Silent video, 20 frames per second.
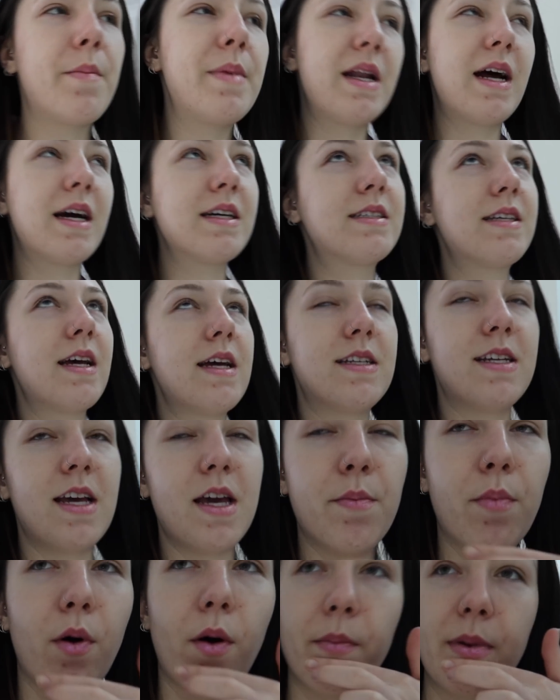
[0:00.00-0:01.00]
I mean, I say
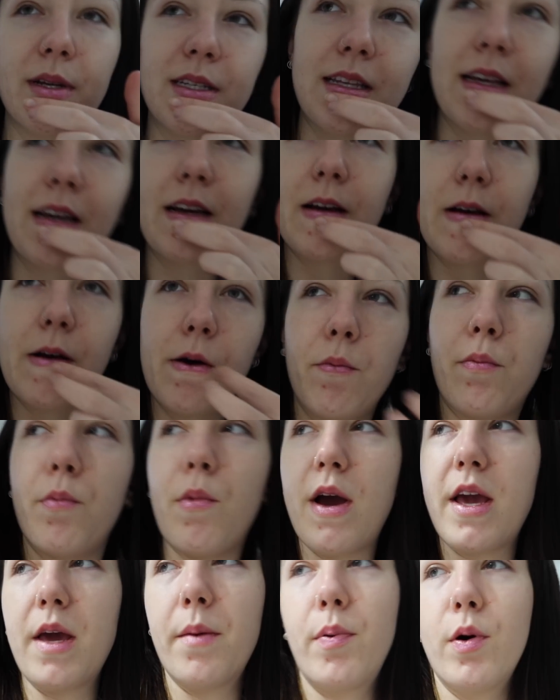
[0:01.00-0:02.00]
teapot, but it's like
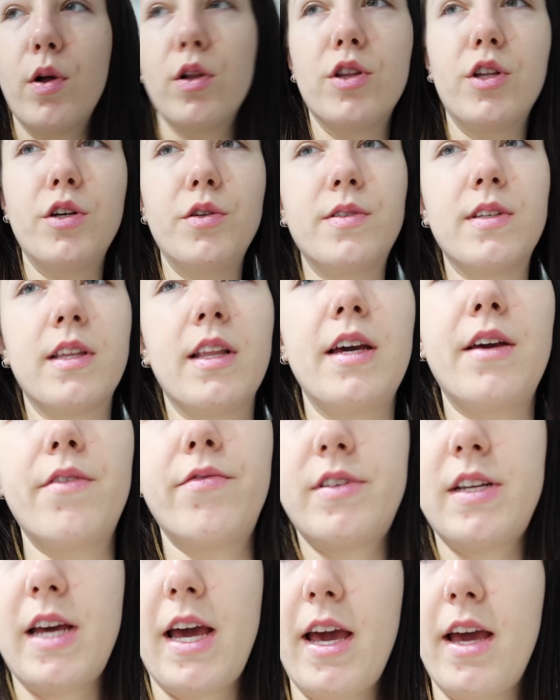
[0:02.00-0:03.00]
where you put loose
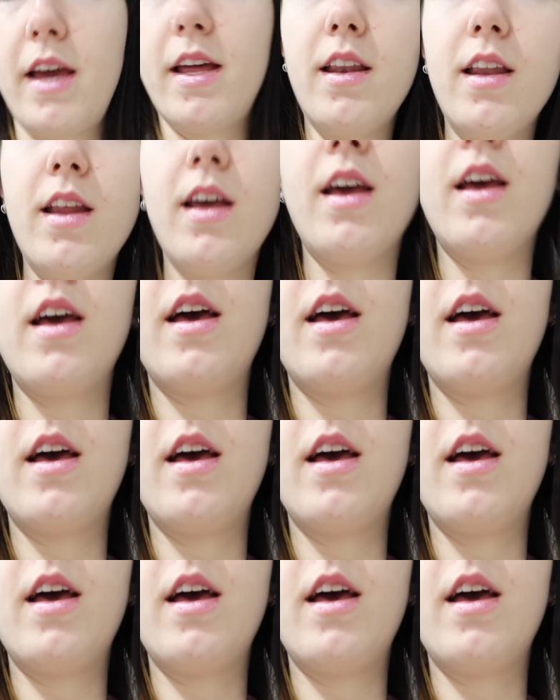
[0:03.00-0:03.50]
leaf tea in